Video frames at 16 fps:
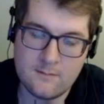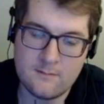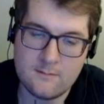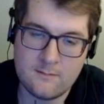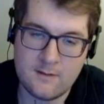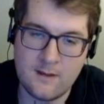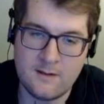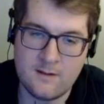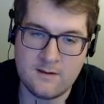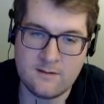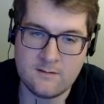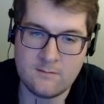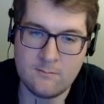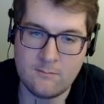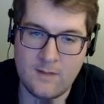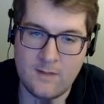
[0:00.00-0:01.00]

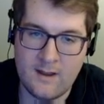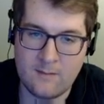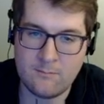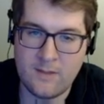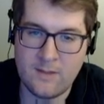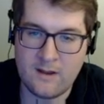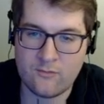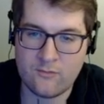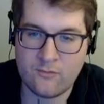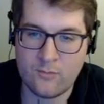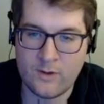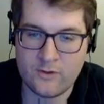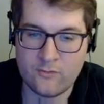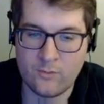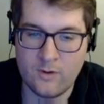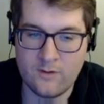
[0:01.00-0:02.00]
And my bait and
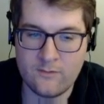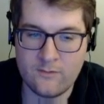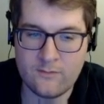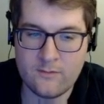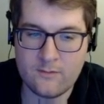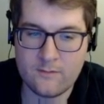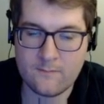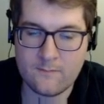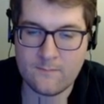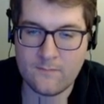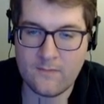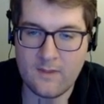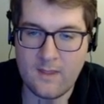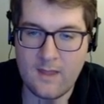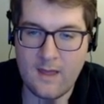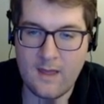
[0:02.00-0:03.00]
switch was
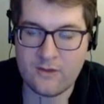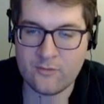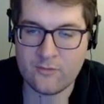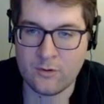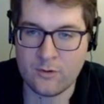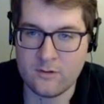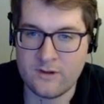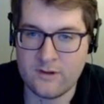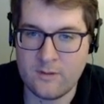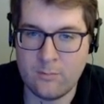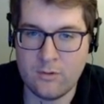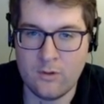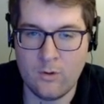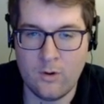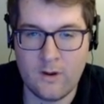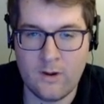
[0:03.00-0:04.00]
expertly
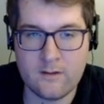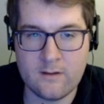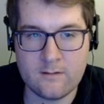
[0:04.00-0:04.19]
deployed.